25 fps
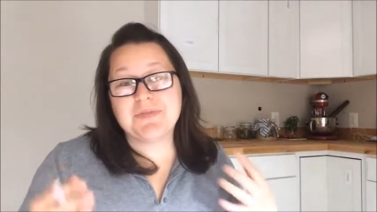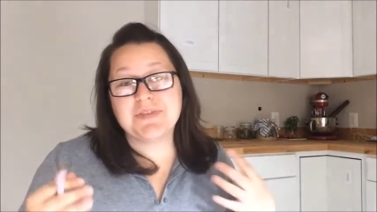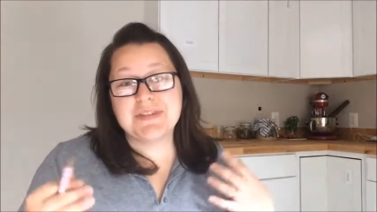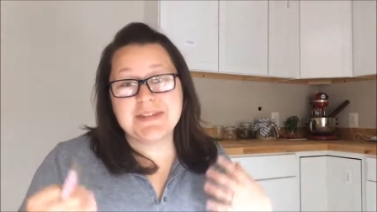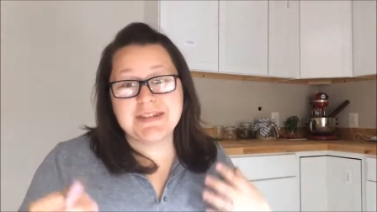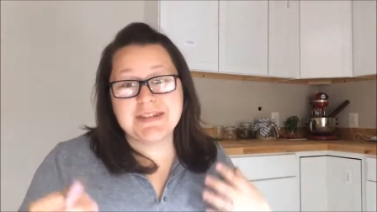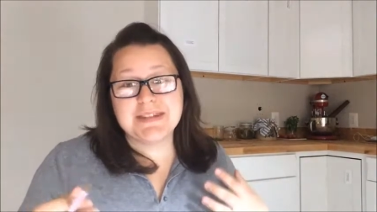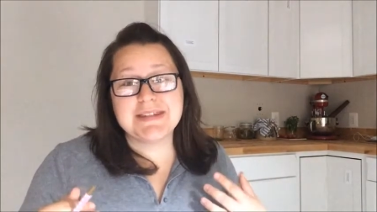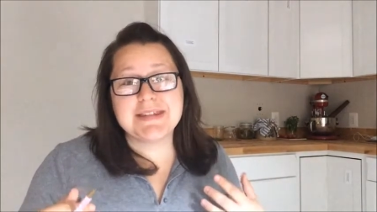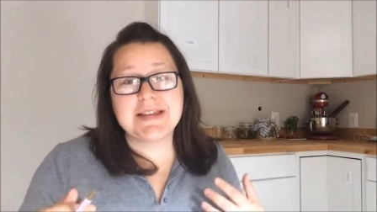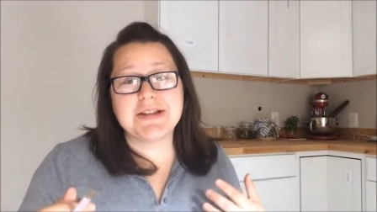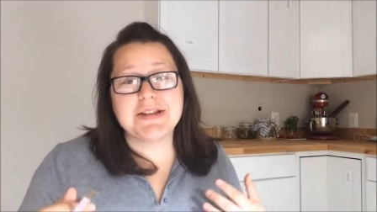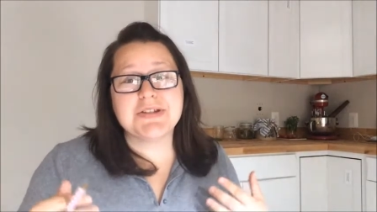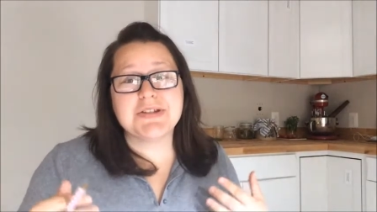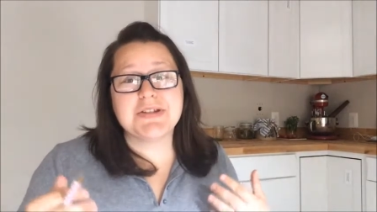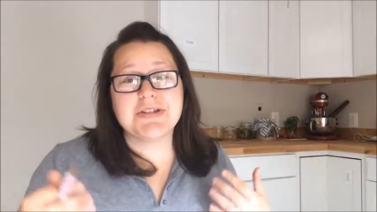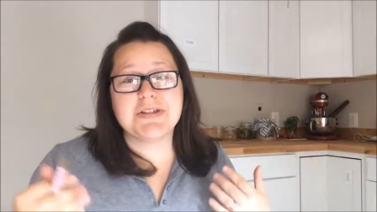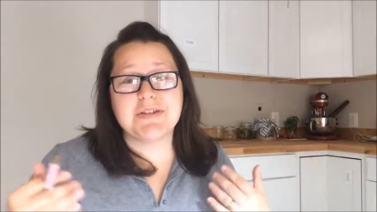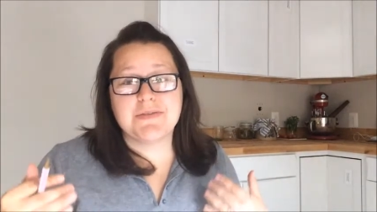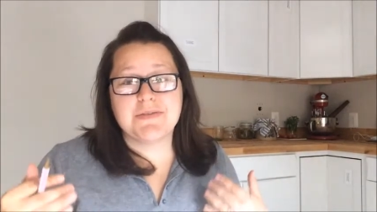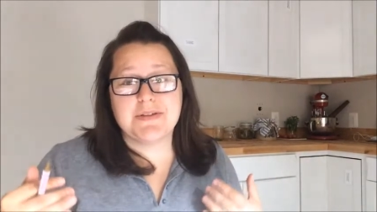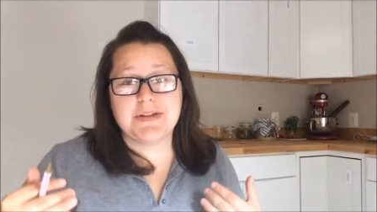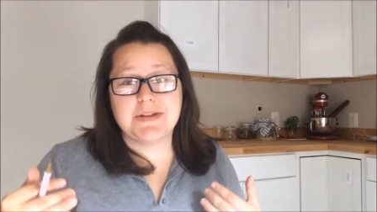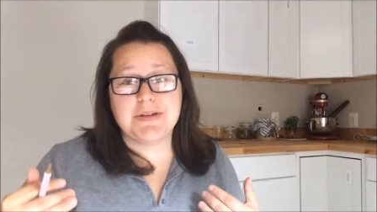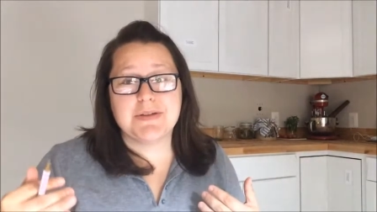This is actually
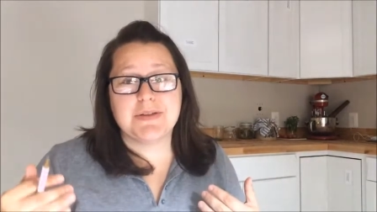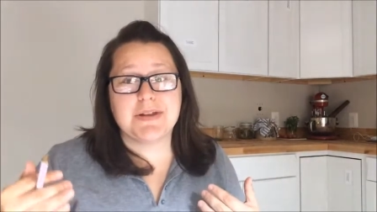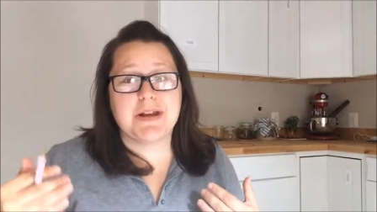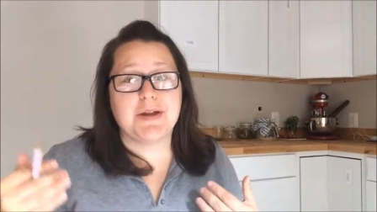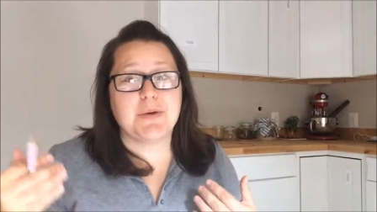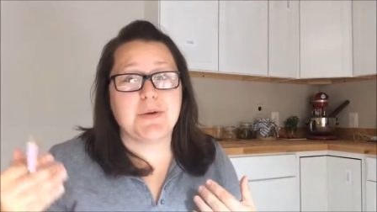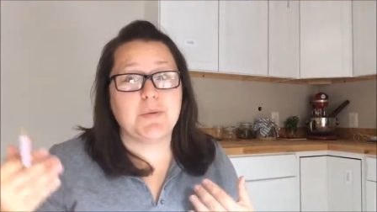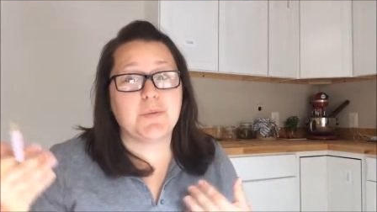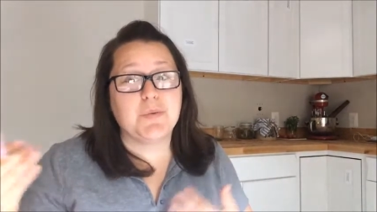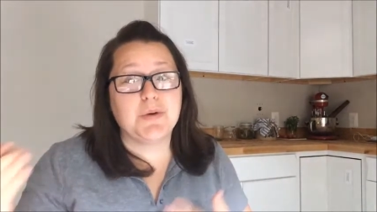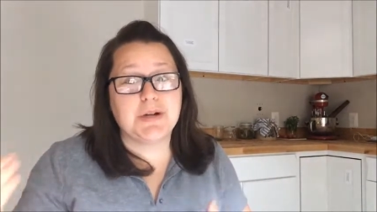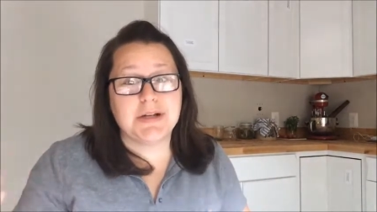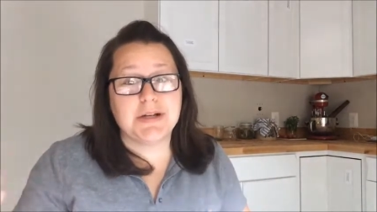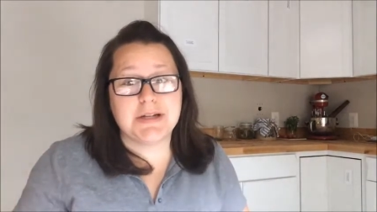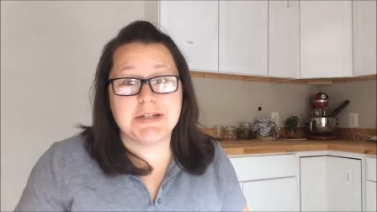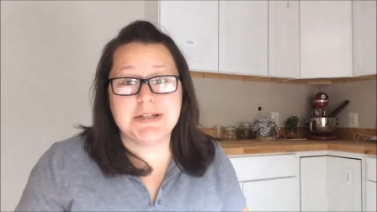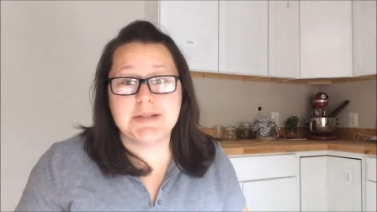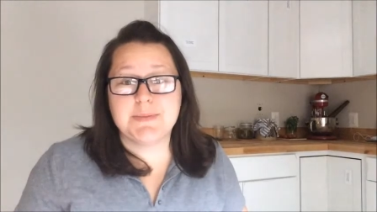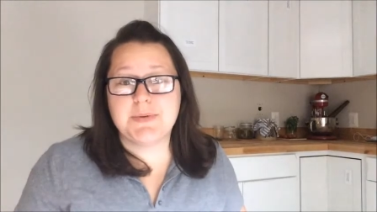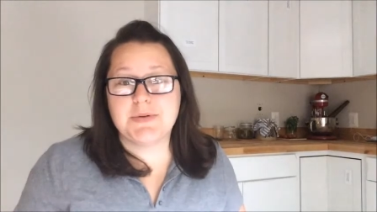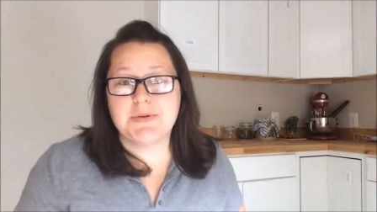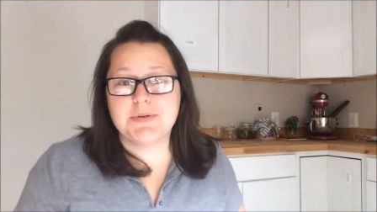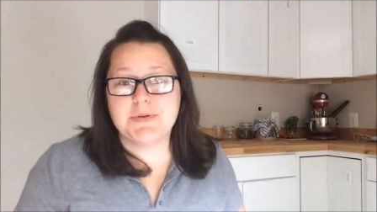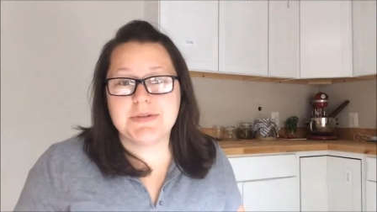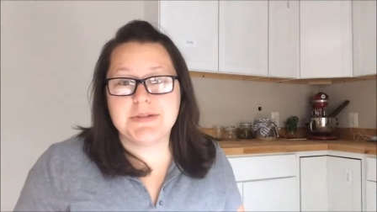the video that I wanted
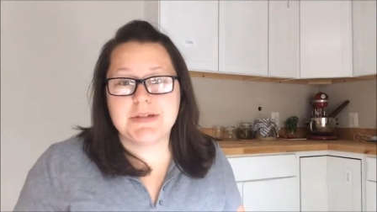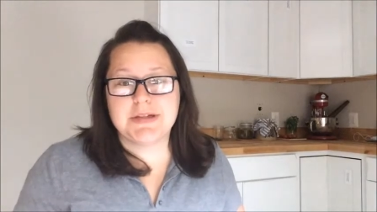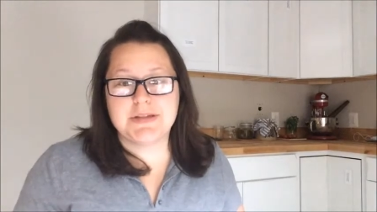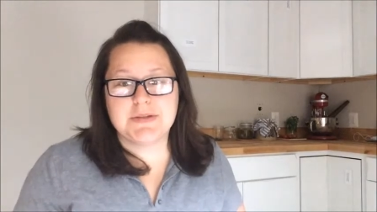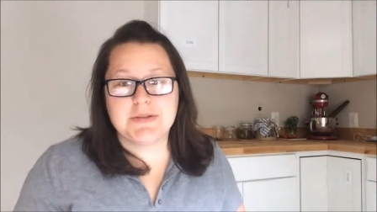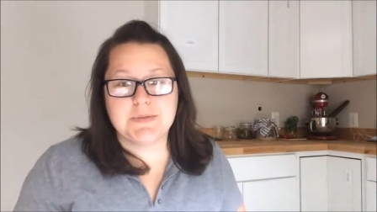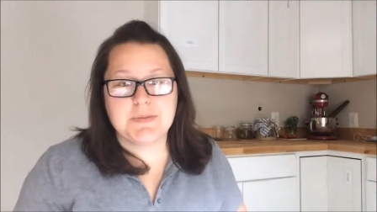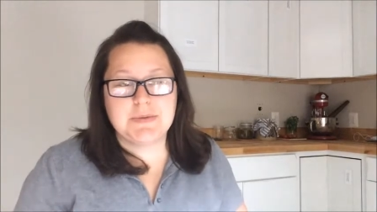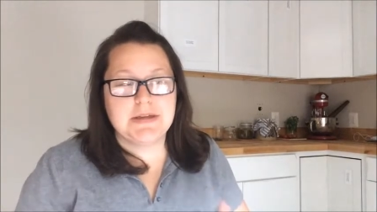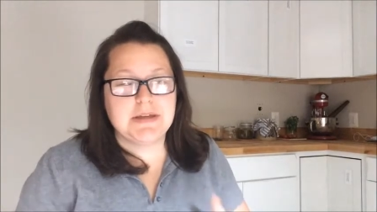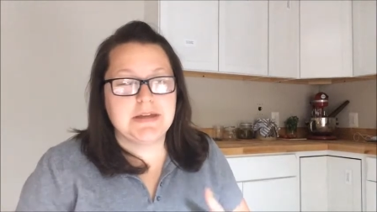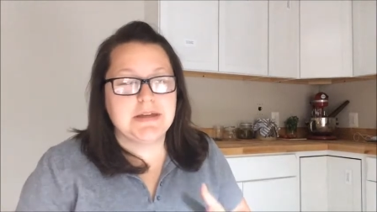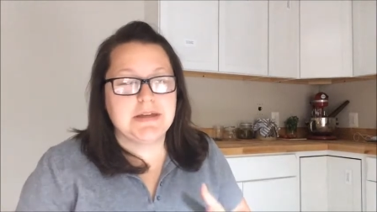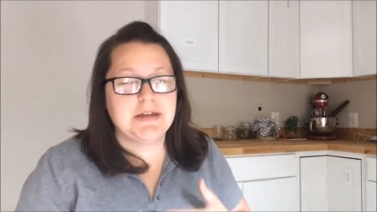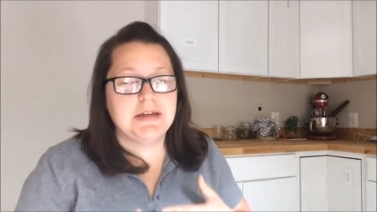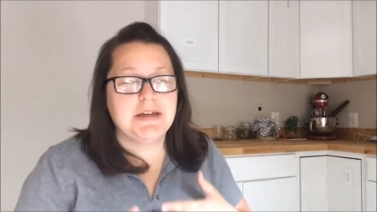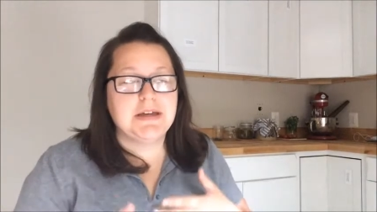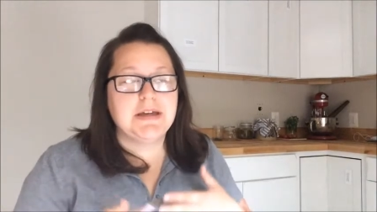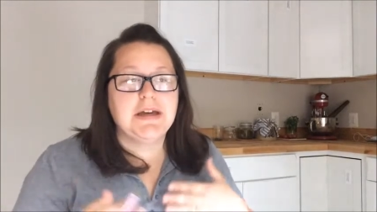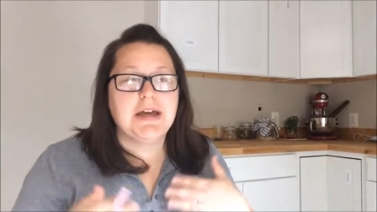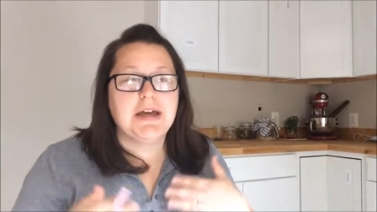to post last week,